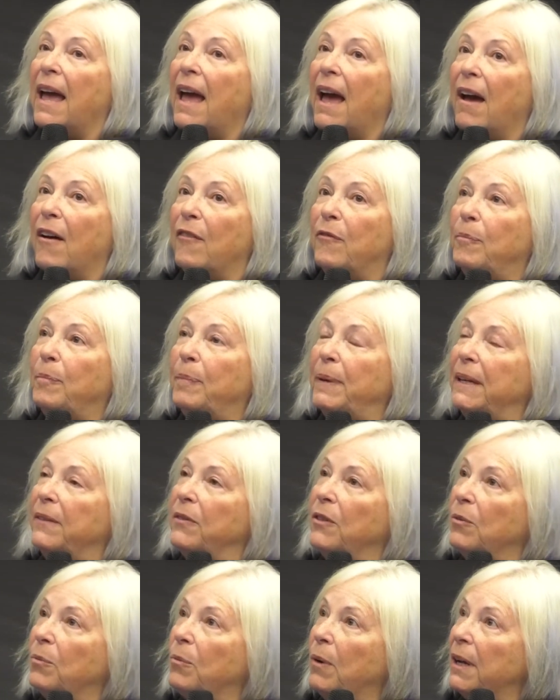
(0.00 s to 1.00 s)
have
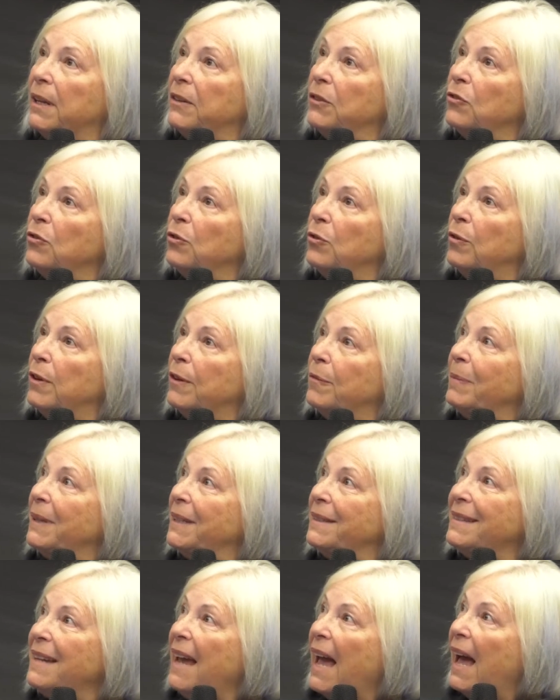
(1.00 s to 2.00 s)
been the ones who have
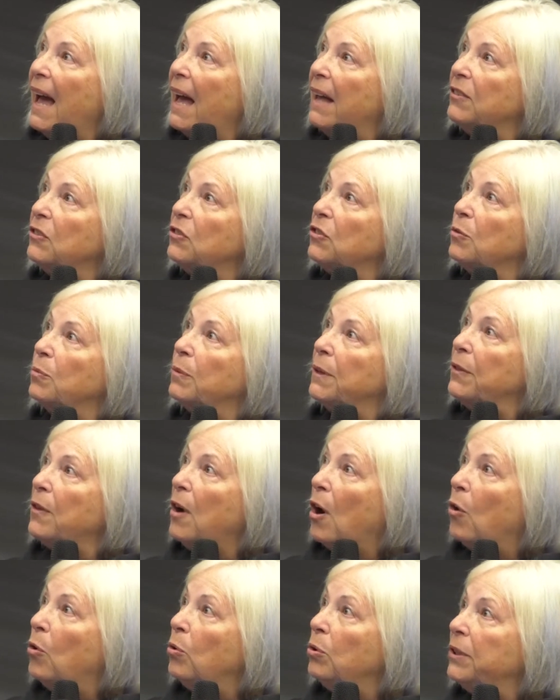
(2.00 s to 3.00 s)
been tasked
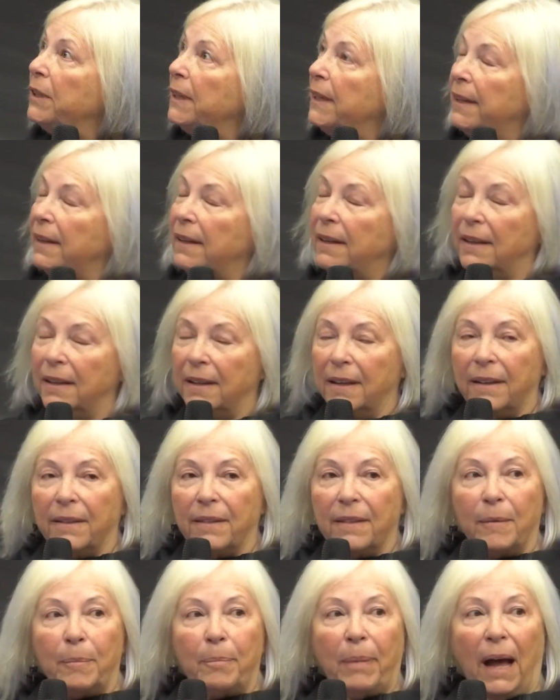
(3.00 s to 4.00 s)
with holding
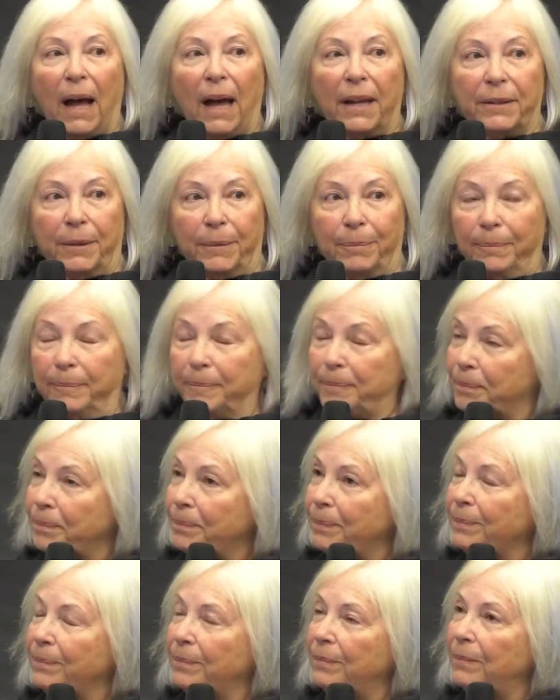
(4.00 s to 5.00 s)
the bottom
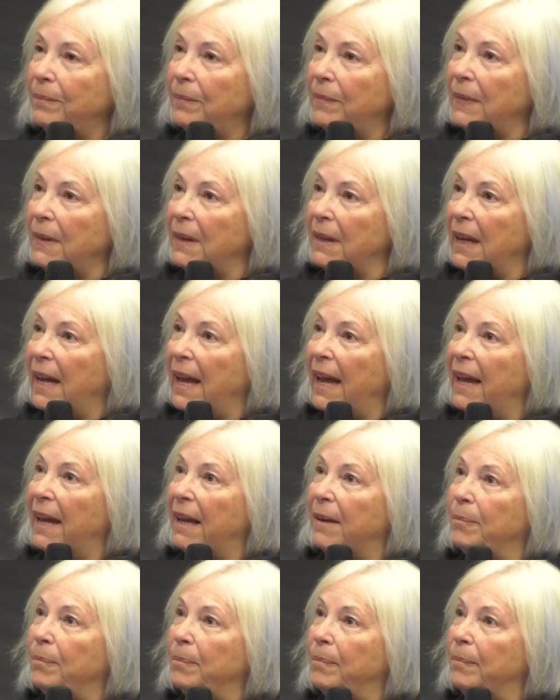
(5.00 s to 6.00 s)

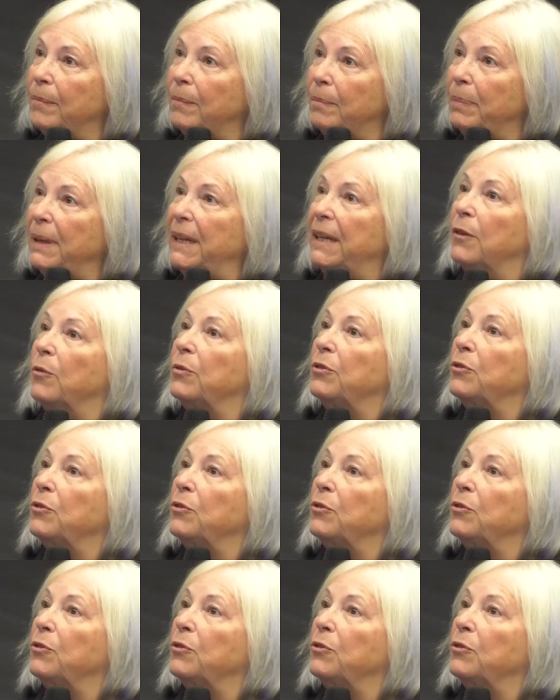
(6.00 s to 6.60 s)
and being